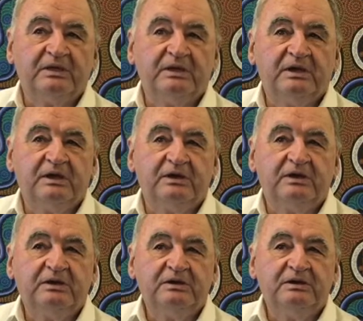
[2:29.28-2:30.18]

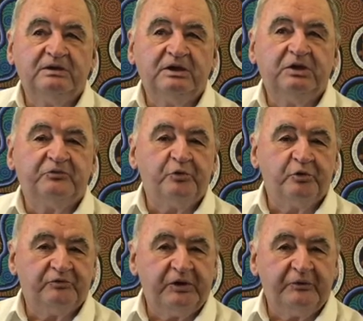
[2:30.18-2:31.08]
he
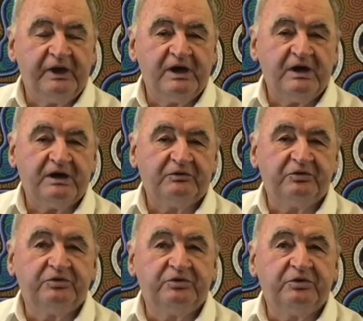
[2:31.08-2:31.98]
fought very hard
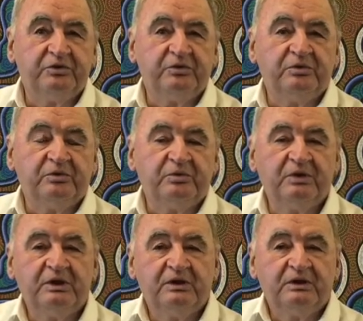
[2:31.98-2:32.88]
to
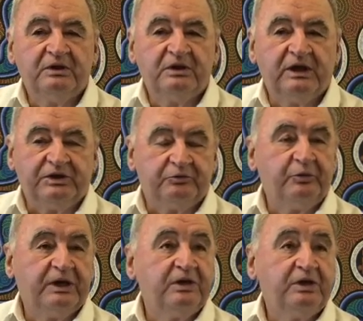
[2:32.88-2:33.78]
get
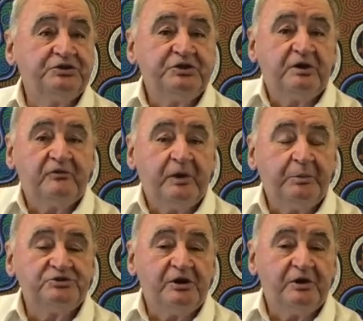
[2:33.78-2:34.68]
recognition of
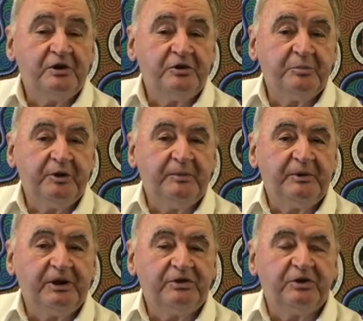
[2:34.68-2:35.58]
Aboriginal Islander
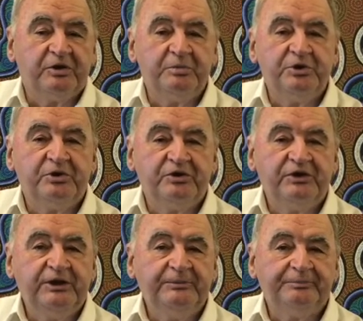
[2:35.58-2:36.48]
people in the
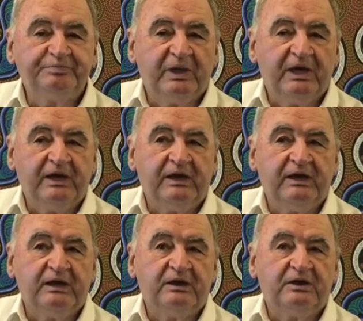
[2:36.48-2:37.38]
community,
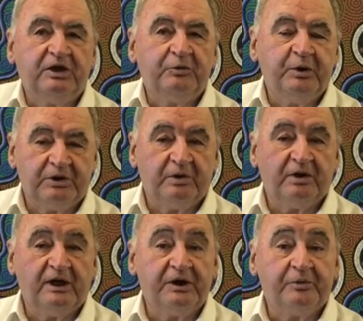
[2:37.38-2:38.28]
and he went
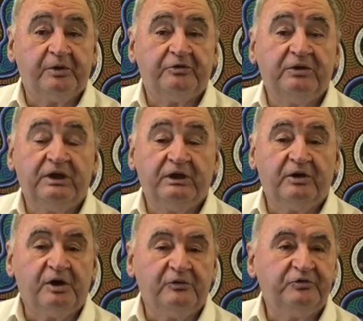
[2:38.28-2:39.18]
on later on in
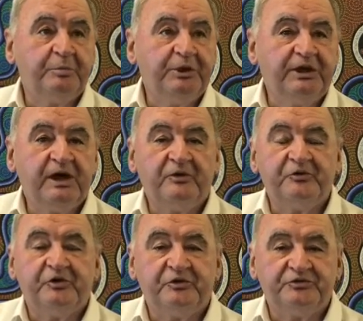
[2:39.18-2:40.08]
life to be
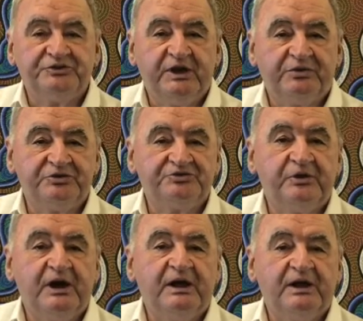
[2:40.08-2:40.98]
Governor of South
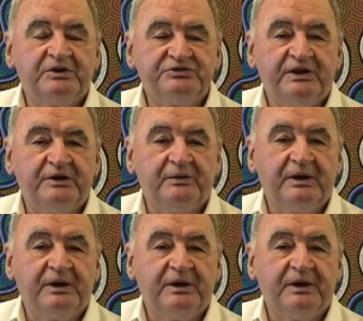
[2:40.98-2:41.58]
Australia. So